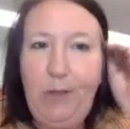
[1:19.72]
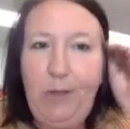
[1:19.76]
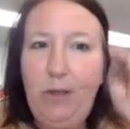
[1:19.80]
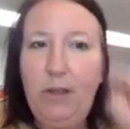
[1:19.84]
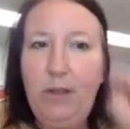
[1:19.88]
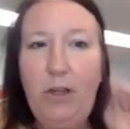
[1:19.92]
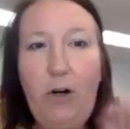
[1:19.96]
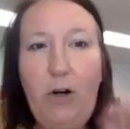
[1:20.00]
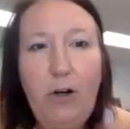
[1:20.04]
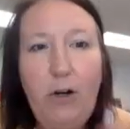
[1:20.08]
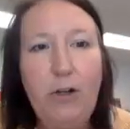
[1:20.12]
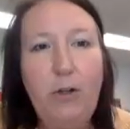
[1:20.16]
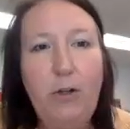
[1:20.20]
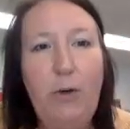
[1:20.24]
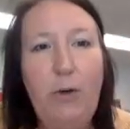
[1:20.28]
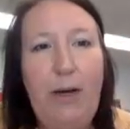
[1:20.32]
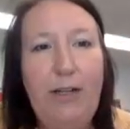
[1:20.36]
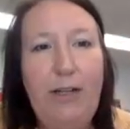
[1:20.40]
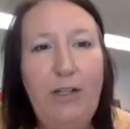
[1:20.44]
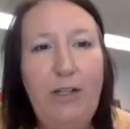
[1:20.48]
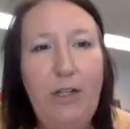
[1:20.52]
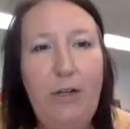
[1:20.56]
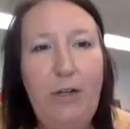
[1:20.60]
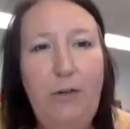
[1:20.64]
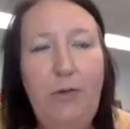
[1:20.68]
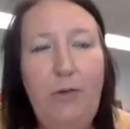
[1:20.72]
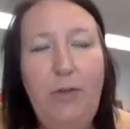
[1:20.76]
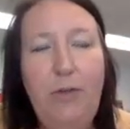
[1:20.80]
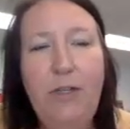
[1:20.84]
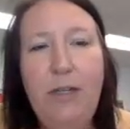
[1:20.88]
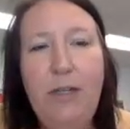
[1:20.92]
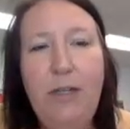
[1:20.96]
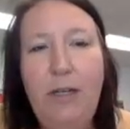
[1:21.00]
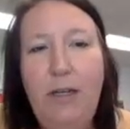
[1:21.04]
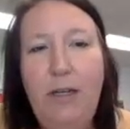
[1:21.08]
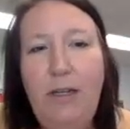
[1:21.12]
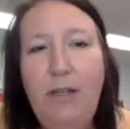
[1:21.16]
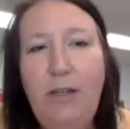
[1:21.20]
the article I chose.
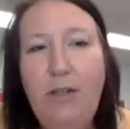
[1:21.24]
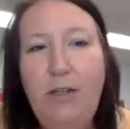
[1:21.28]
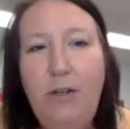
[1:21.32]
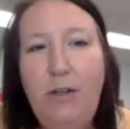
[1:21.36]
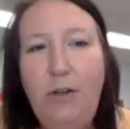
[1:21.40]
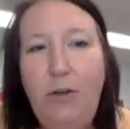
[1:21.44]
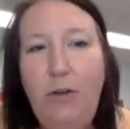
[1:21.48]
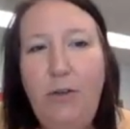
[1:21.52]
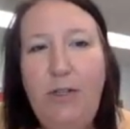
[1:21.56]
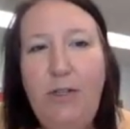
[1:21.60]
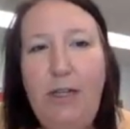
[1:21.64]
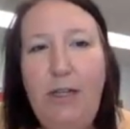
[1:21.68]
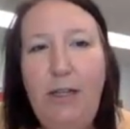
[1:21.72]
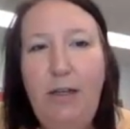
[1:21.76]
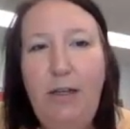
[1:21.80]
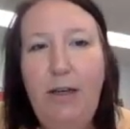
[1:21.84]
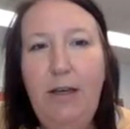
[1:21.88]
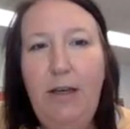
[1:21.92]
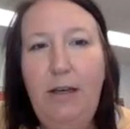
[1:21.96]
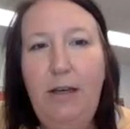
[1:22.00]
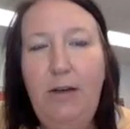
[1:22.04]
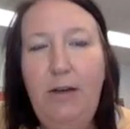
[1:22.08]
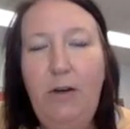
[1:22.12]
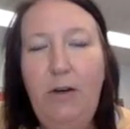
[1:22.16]
So you see the